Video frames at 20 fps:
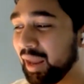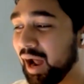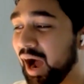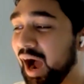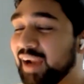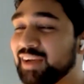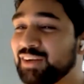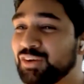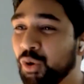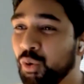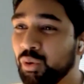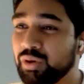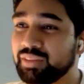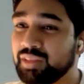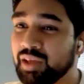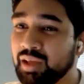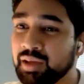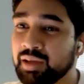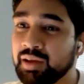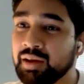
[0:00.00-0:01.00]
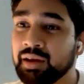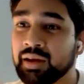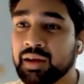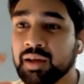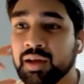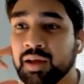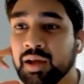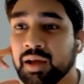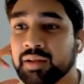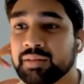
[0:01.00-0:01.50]
I don't think
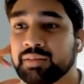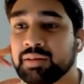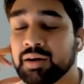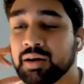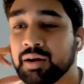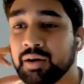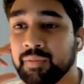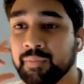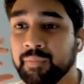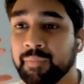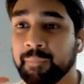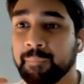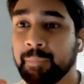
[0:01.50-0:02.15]
the